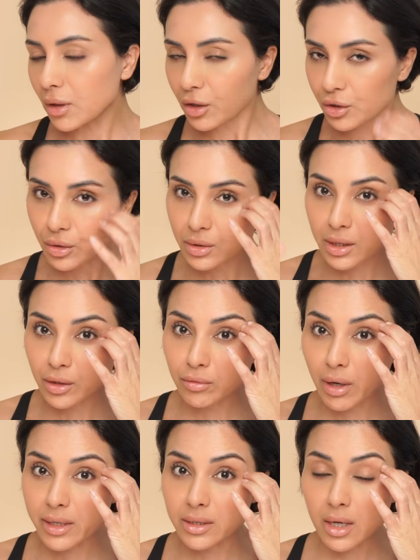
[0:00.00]
using a
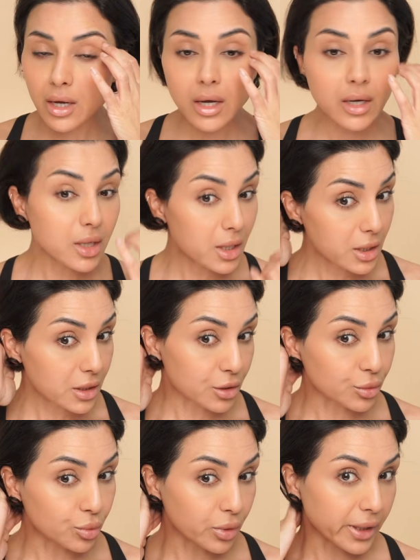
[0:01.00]
razor
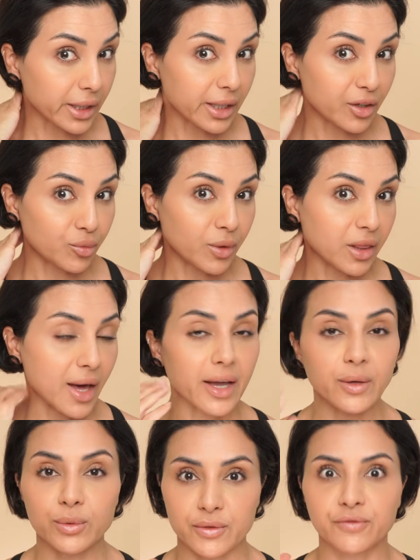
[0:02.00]
to really give me that.
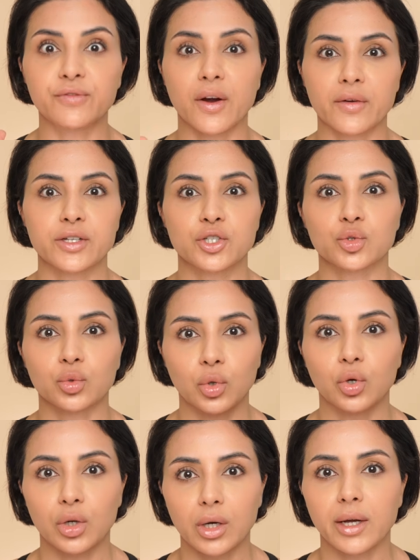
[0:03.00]
It was very
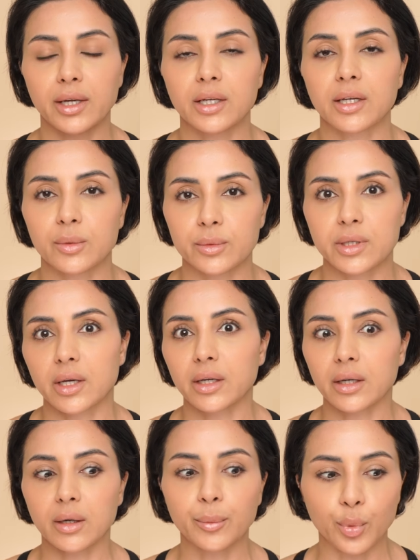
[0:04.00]
short, like it was
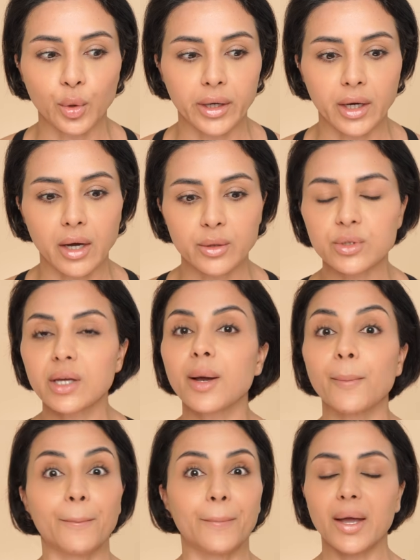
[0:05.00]
like a boy cut. It
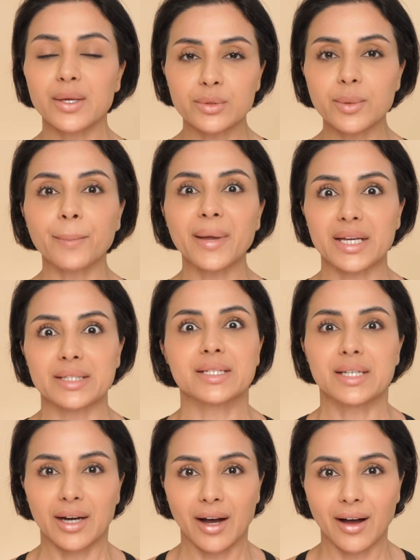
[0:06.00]
was a
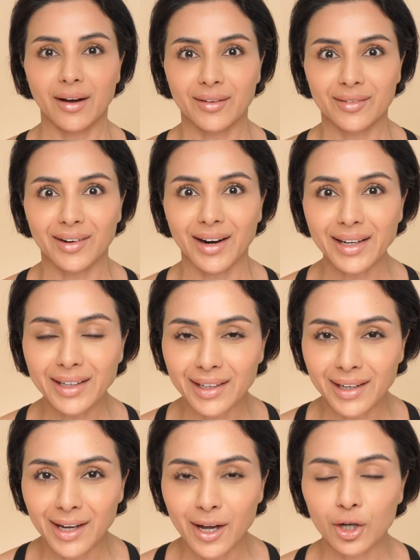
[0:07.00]
pixie cut, right?
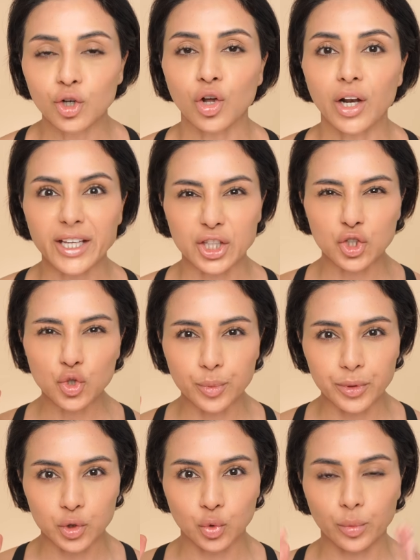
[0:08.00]
Not like
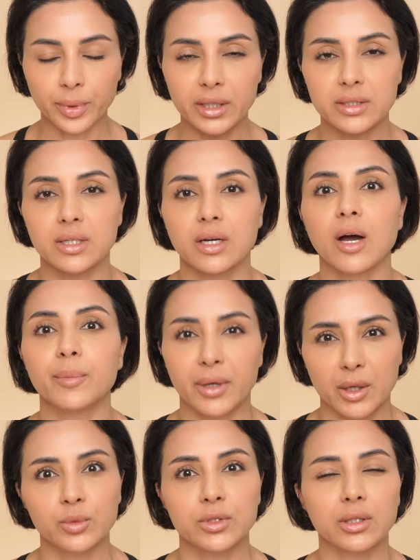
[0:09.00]
super short pixie cut, but
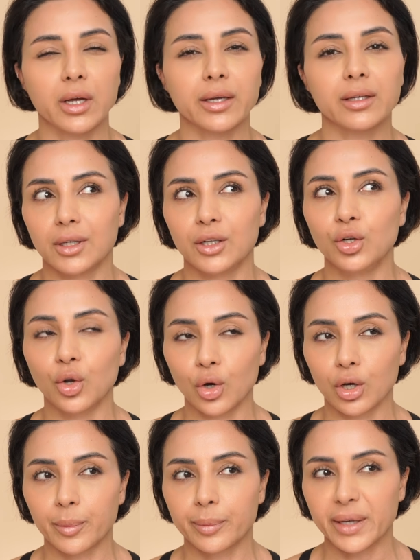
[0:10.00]
it was like a
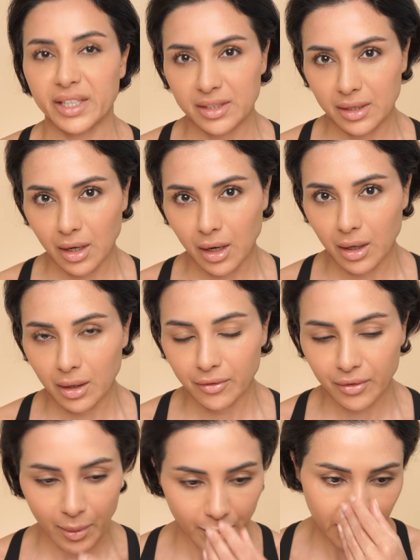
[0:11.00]
long pixie cut,
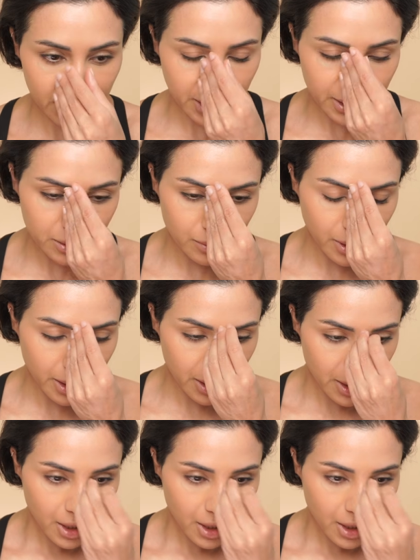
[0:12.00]
if that makes sense, right?